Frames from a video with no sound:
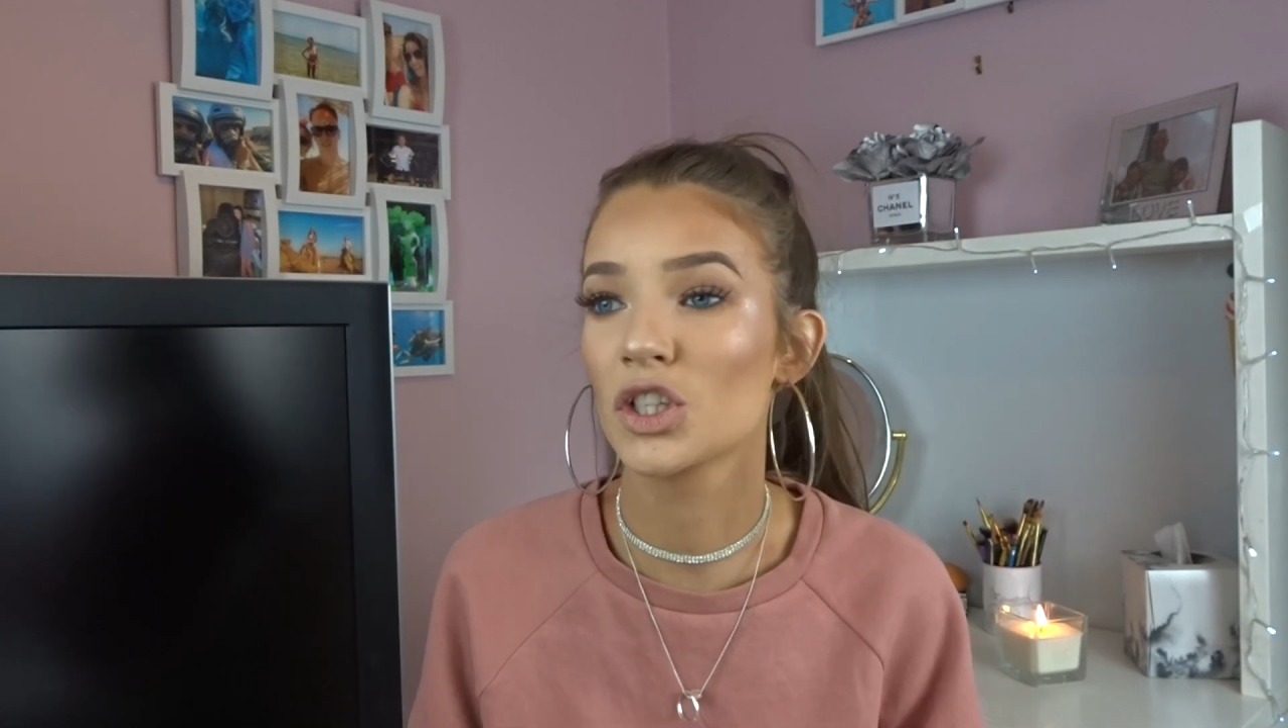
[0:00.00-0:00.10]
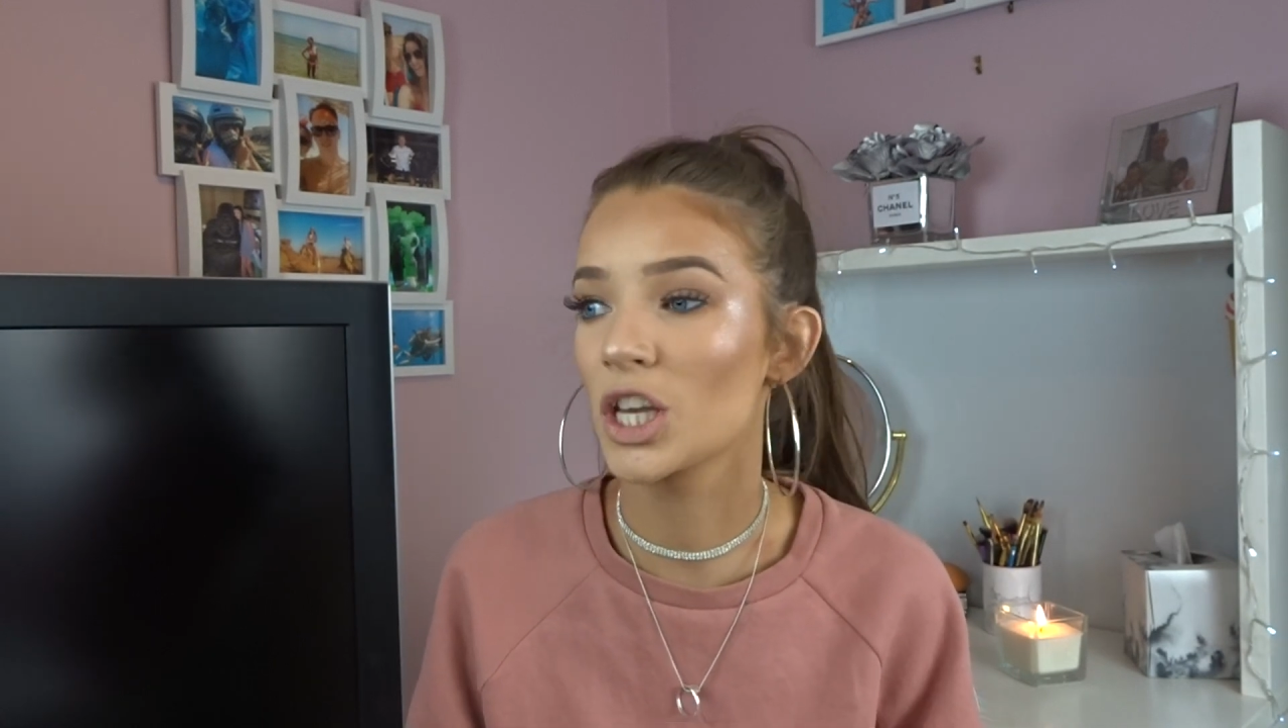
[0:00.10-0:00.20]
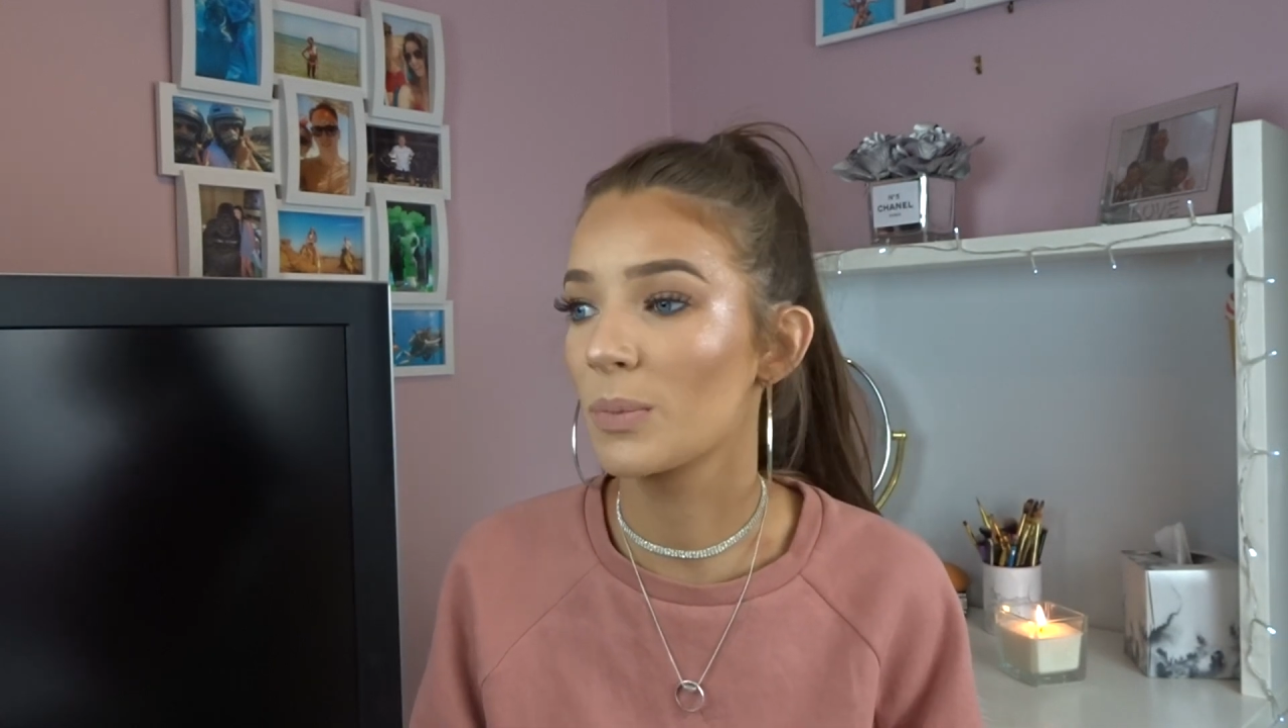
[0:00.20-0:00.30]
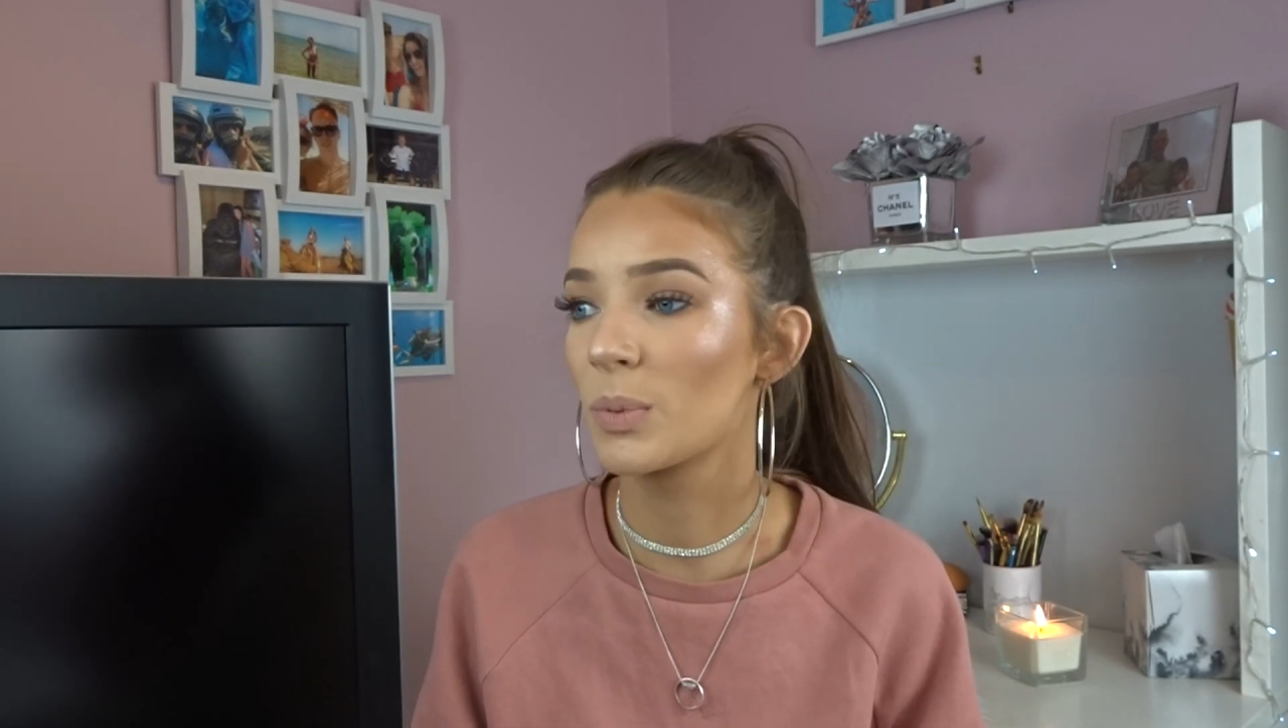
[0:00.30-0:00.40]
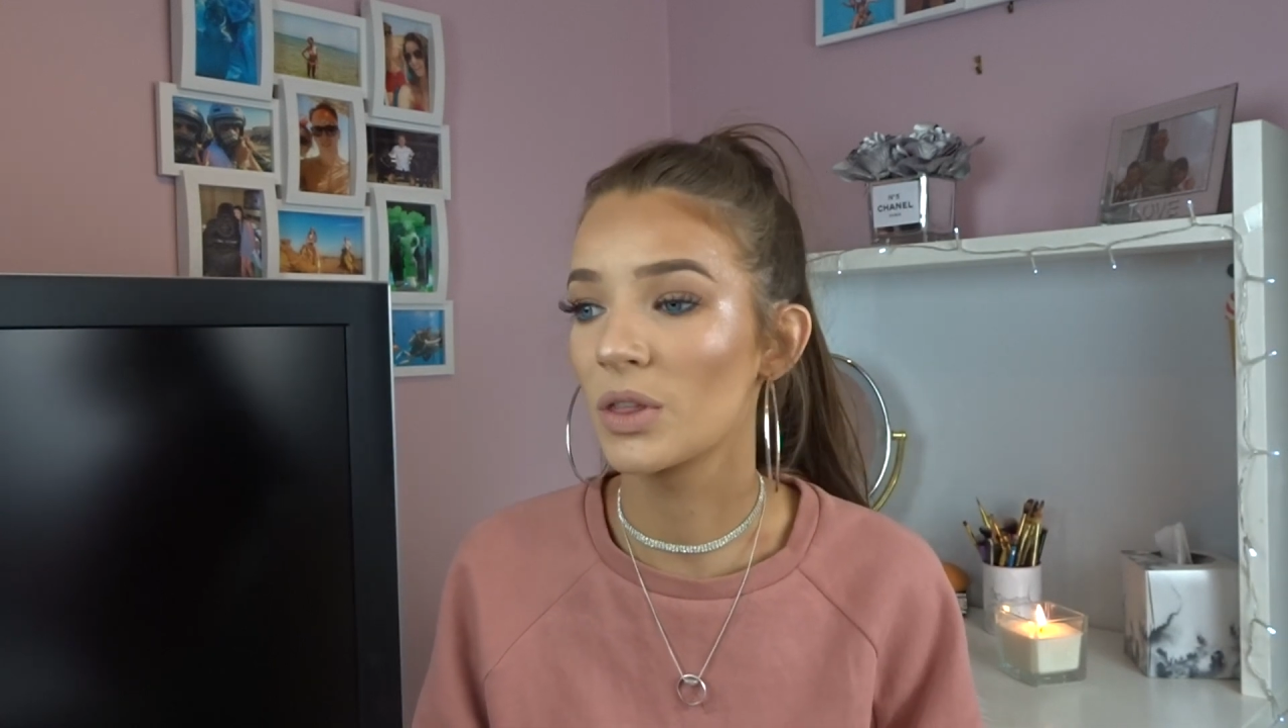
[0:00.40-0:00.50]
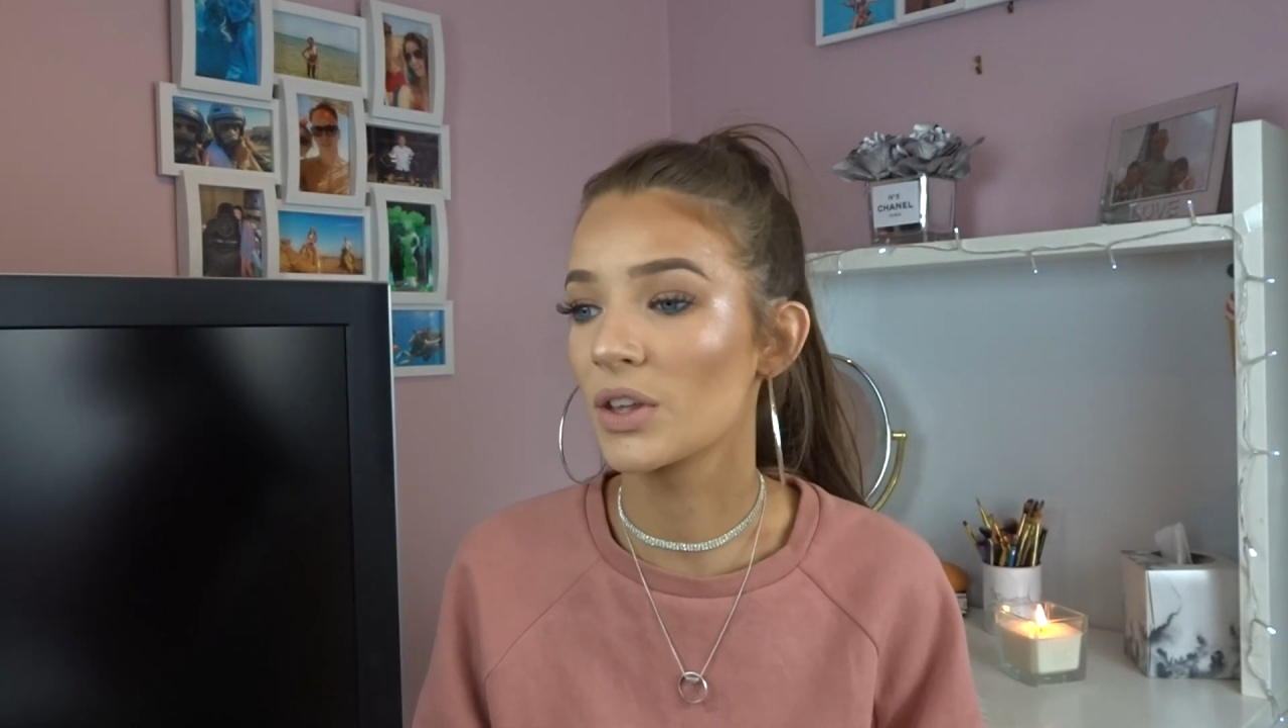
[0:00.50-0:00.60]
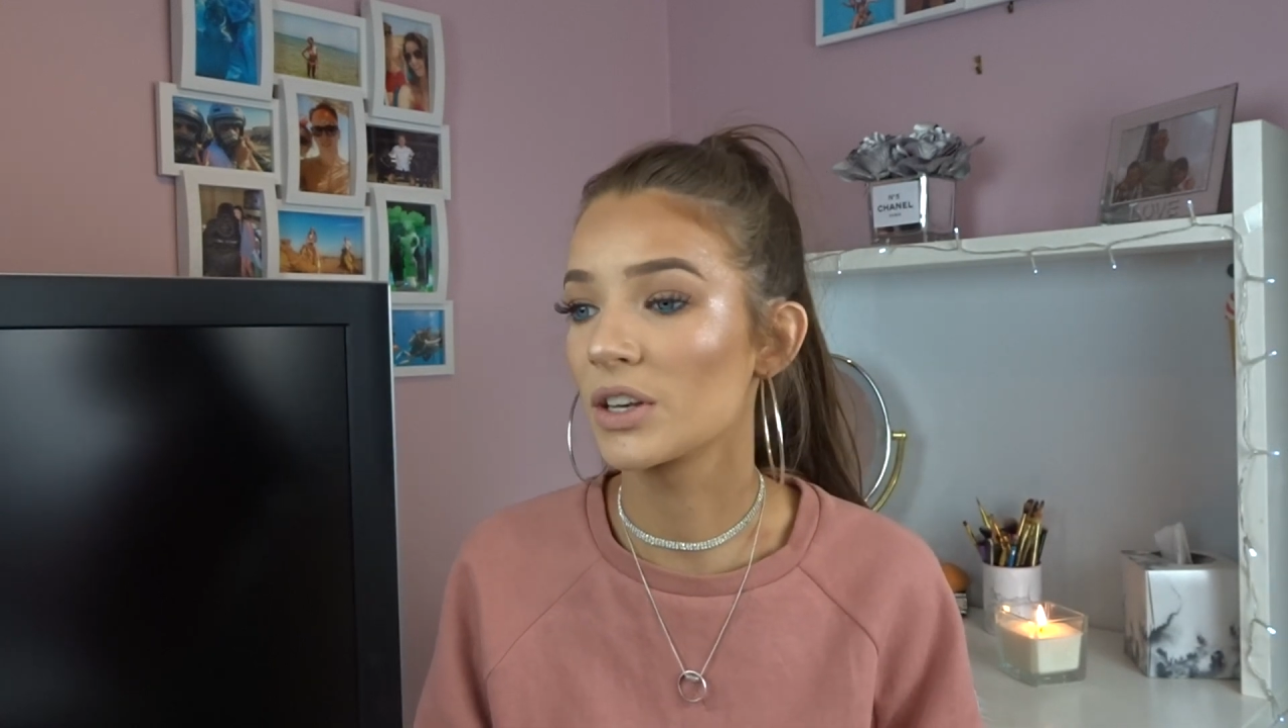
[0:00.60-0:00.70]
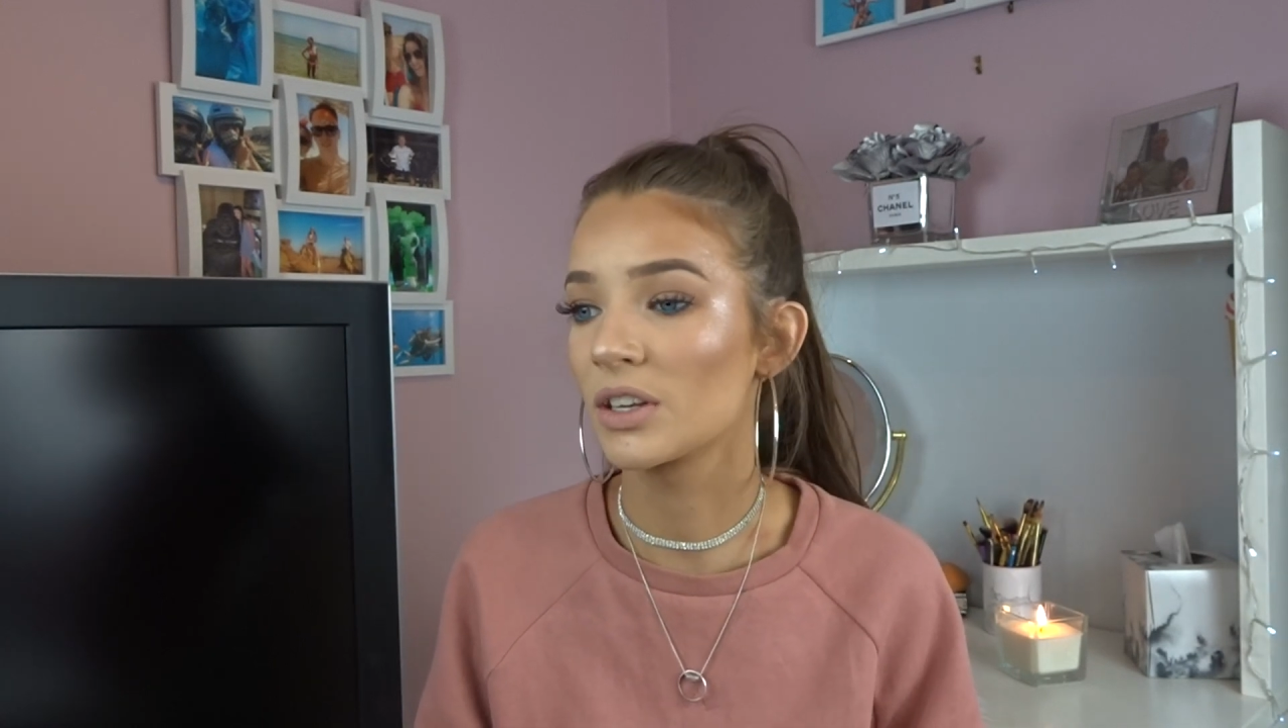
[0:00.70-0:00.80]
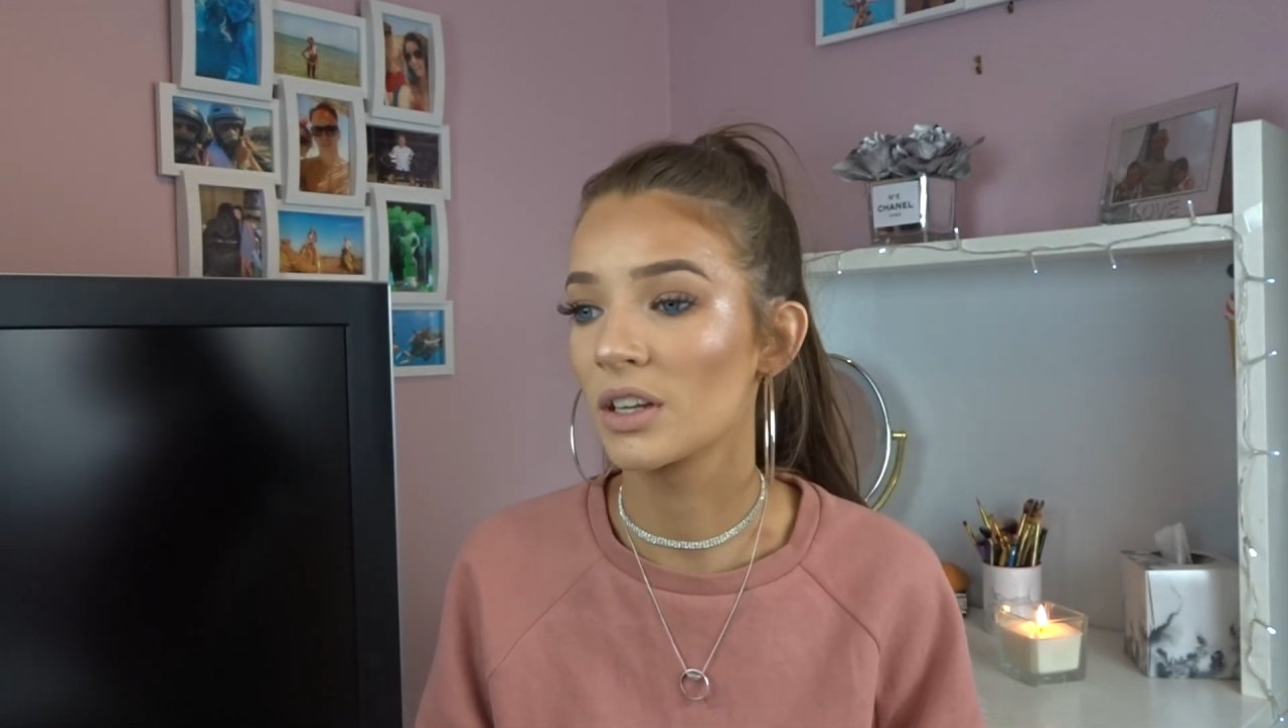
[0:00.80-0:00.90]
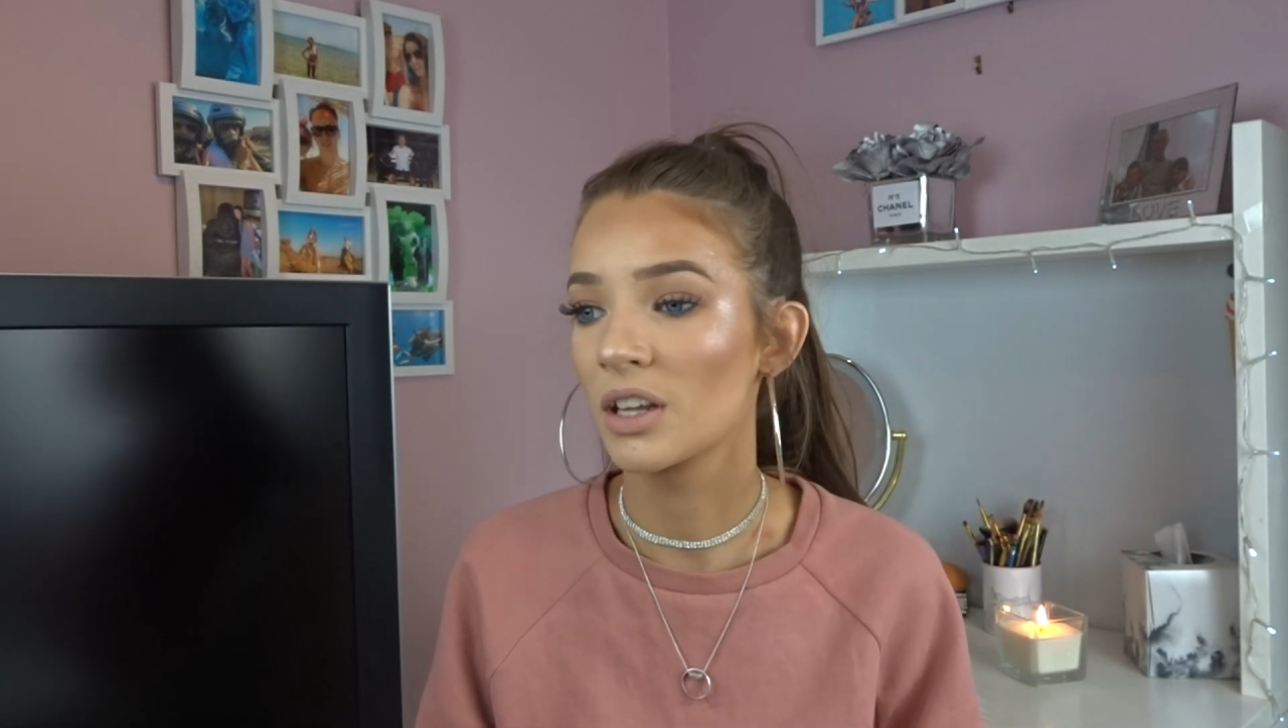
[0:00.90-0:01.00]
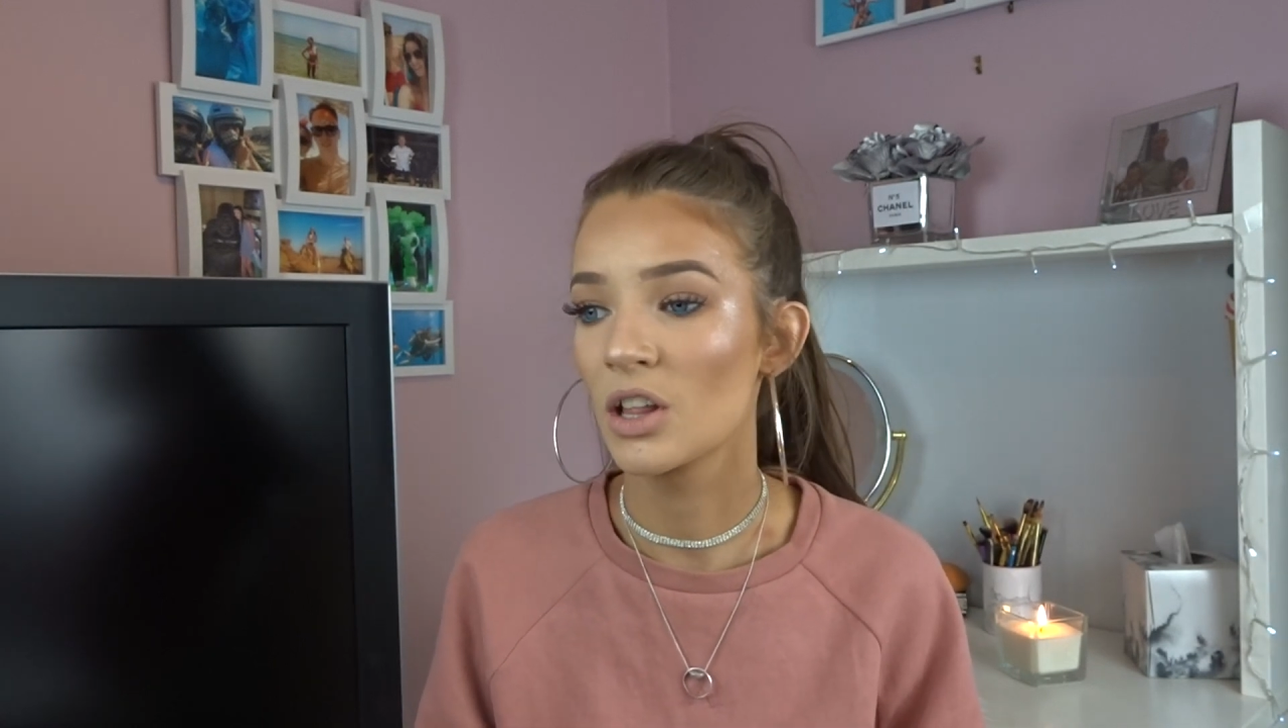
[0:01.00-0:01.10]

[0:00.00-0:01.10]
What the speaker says: cheaper than